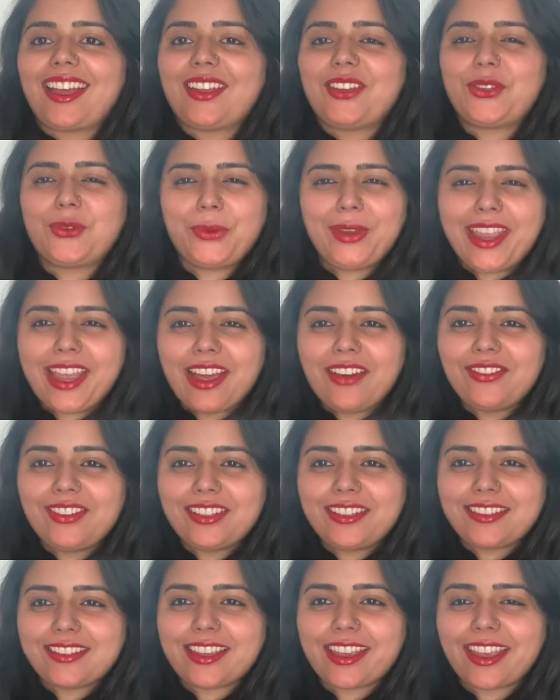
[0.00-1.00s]
Do we have
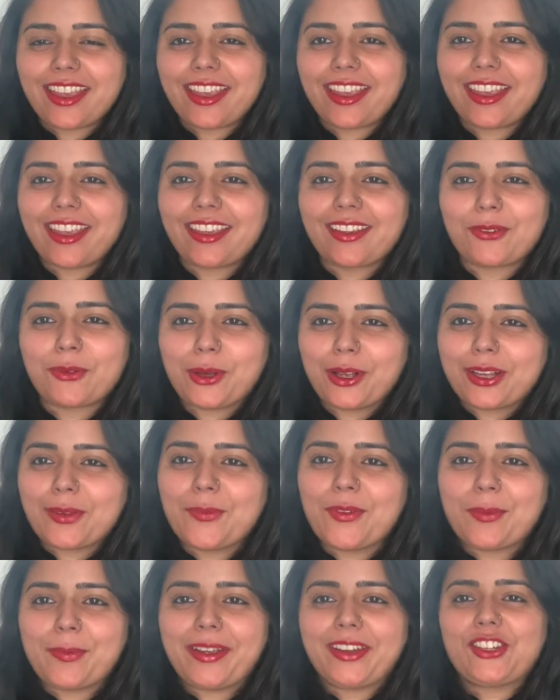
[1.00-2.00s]
to say
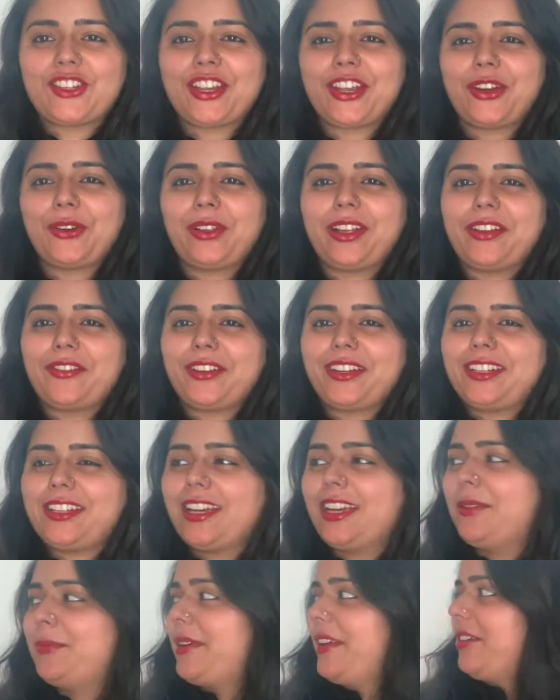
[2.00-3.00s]
welcome to my channel every
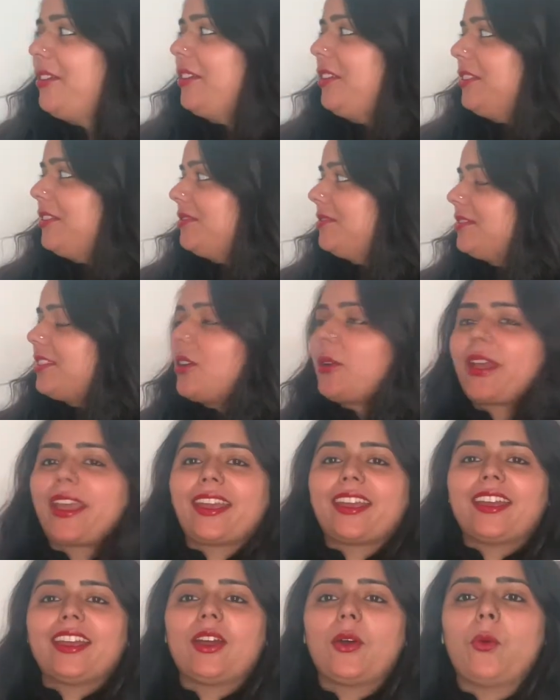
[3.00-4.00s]
time? I don't know.
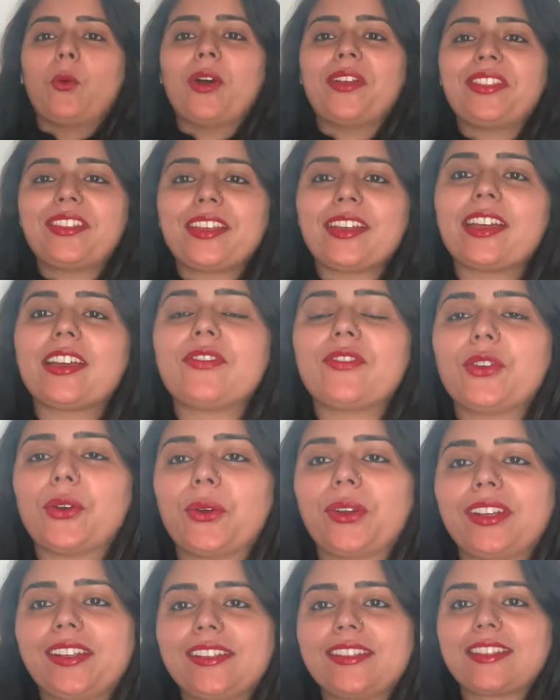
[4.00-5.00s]
Okay, one thing I've
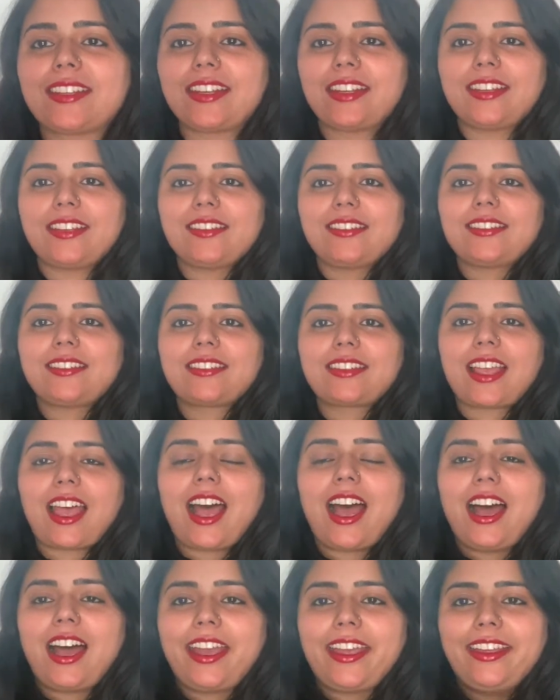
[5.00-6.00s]
noticed is
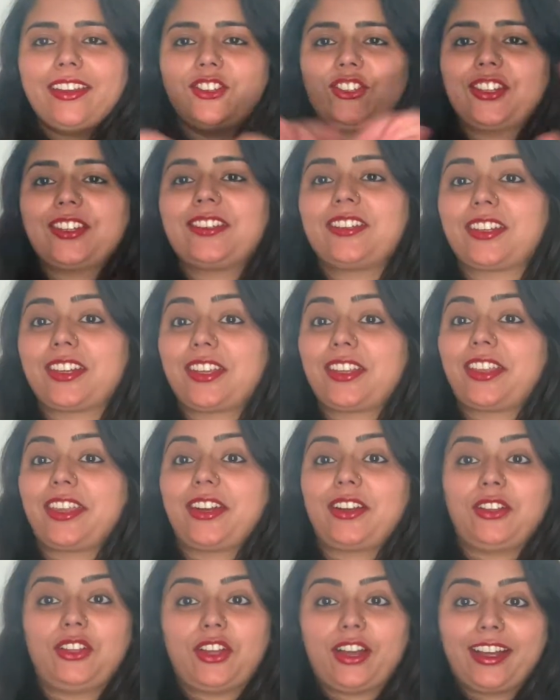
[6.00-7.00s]
I
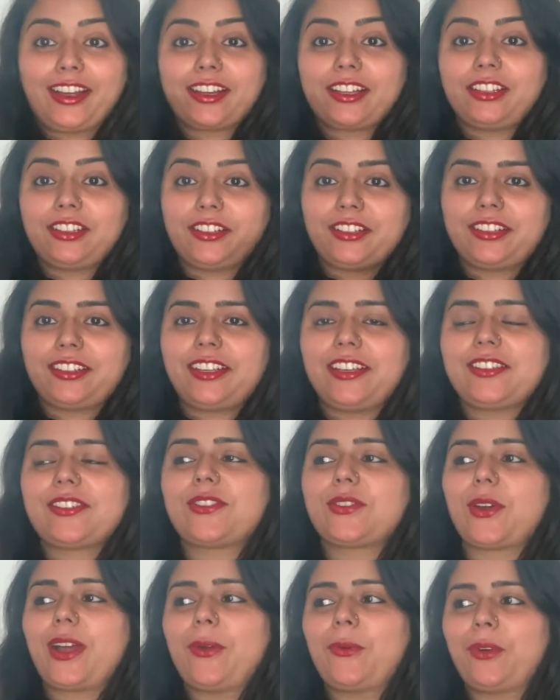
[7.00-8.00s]
gesticulate a lot, clearly,
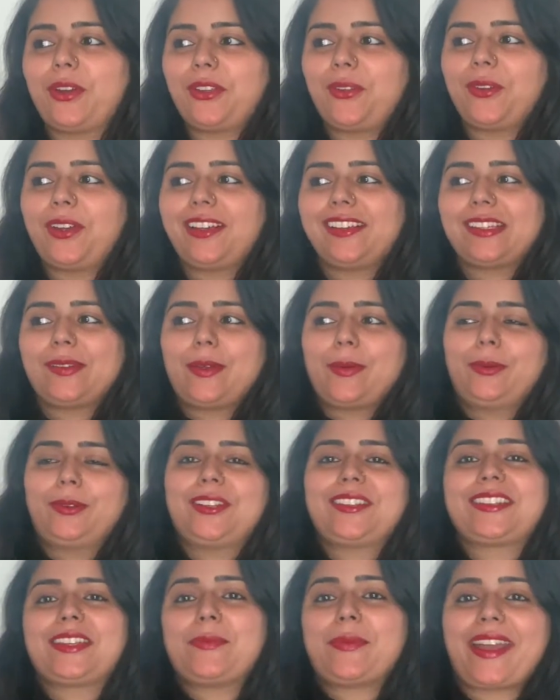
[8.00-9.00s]
so I want you guys to be able
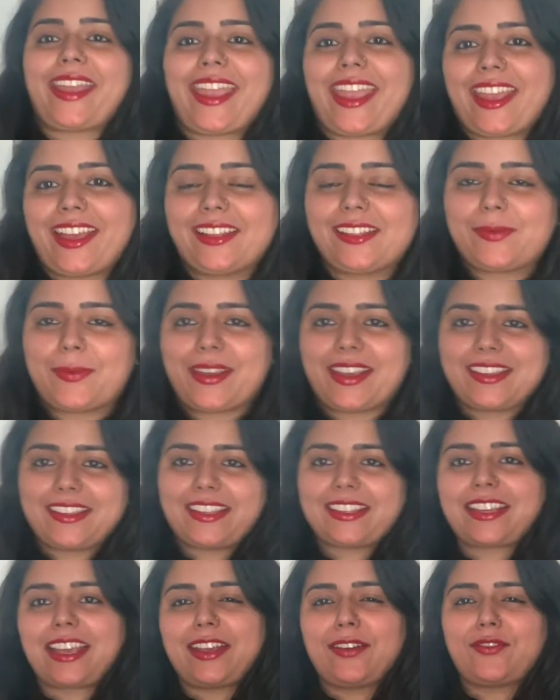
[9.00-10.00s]
to see my hands because
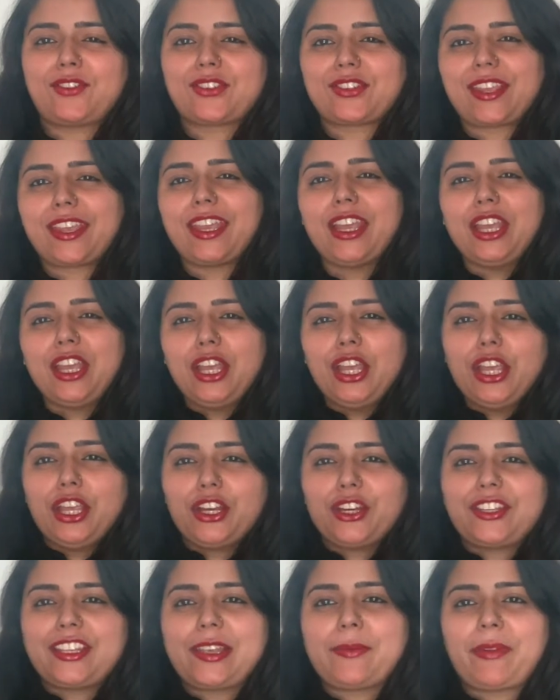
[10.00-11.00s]
it's kind of just like
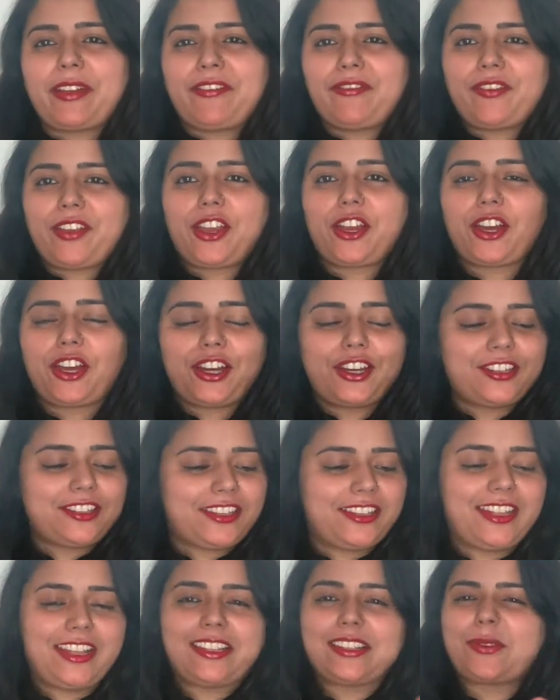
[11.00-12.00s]
you're seeing my fingers,
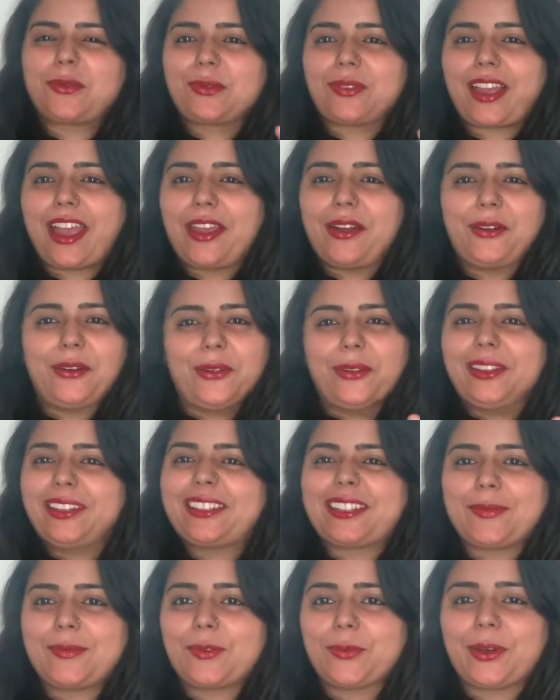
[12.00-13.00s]
and that's, I don't know,
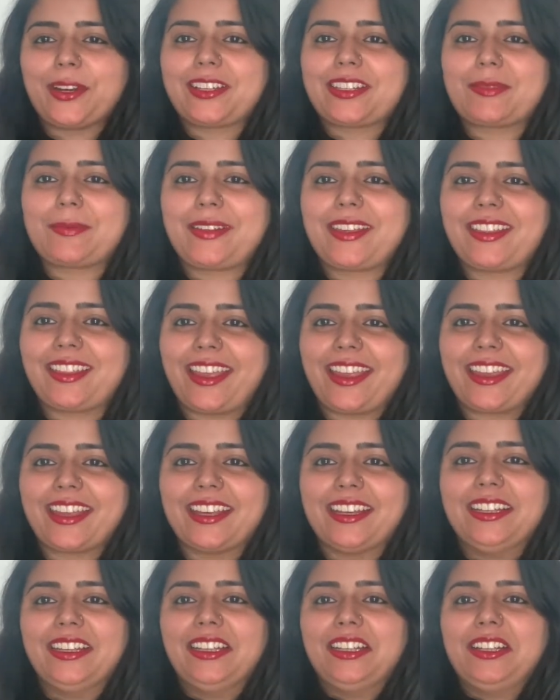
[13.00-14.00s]
that seems weird to me, like
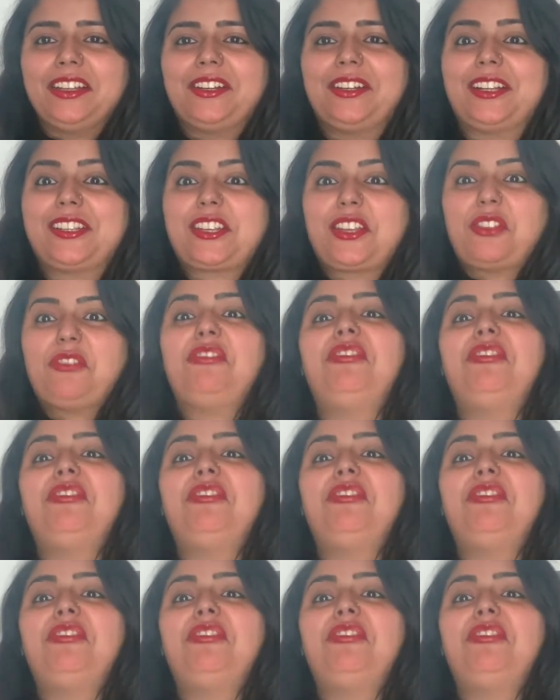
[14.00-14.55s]
you're not seeing the